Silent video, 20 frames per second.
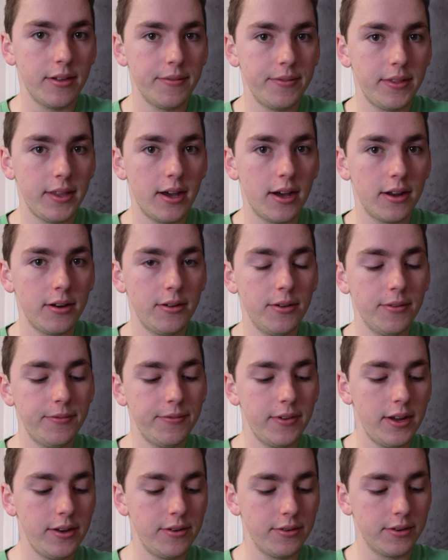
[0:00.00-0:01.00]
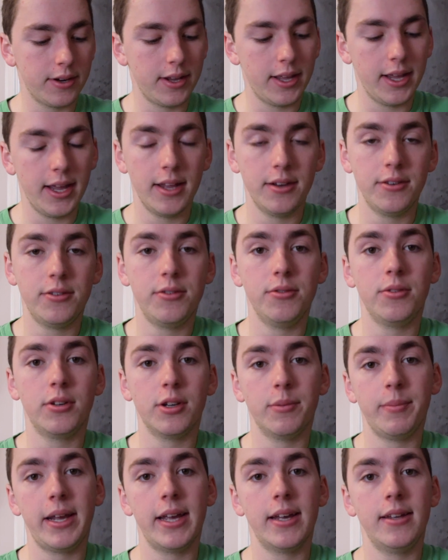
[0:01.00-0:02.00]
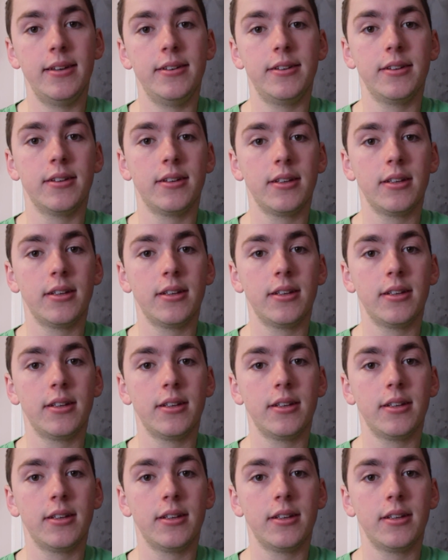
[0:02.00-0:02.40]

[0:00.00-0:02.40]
of the audio fade, you're going to head to Command